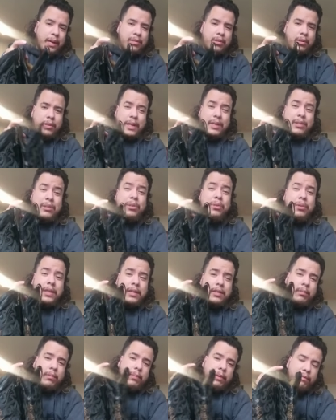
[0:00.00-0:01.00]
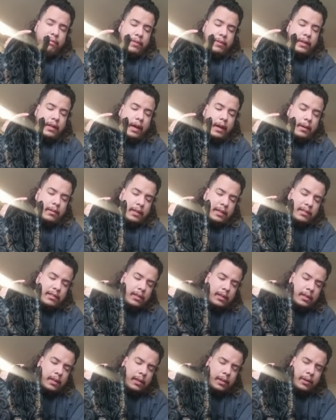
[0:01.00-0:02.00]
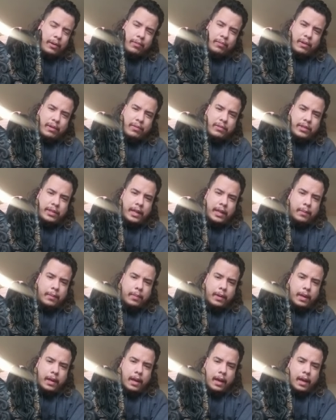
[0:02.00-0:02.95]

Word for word: so they do need to be fixed. These are in a little rough shape.